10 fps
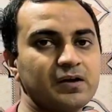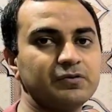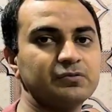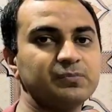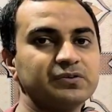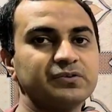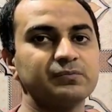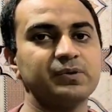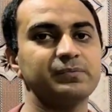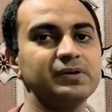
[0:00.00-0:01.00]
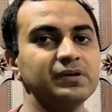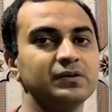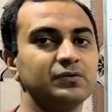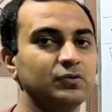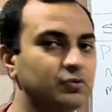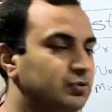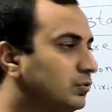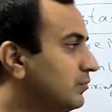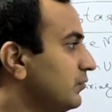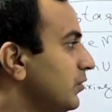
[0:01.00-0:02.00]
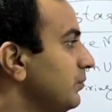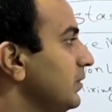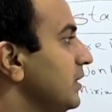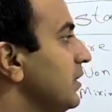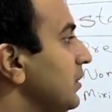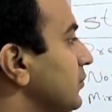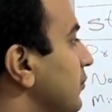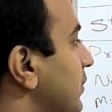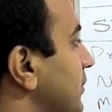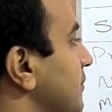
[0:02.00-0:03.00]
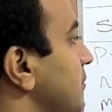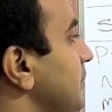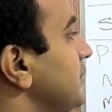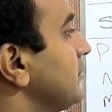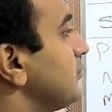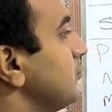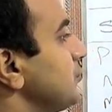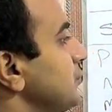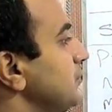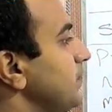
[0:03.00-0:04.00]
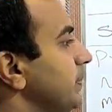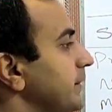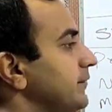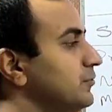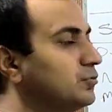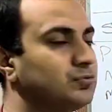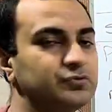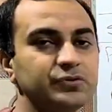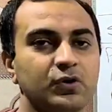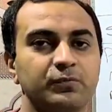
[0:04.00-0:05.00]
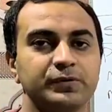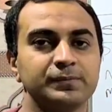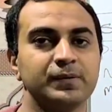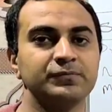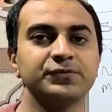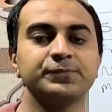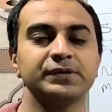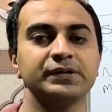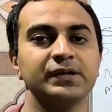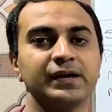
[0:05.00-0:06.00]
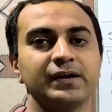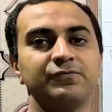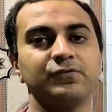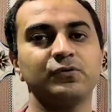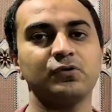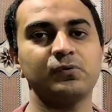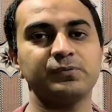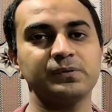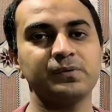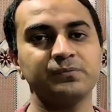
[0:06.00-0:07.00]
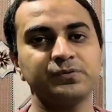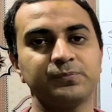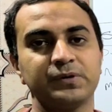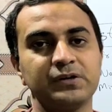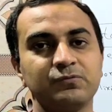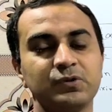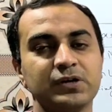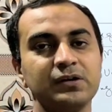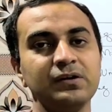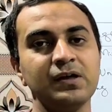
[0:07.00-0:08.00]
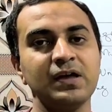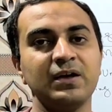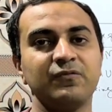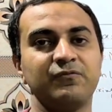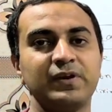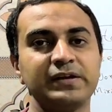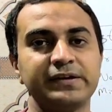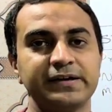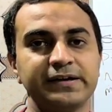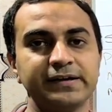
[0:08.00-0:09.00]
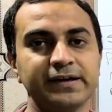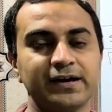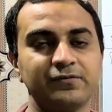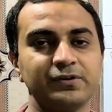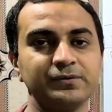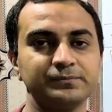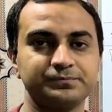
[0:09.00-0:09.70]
our mixing may be non-uniform. So what will be the solution? Use optimum speed, and for optimum speed we can validate our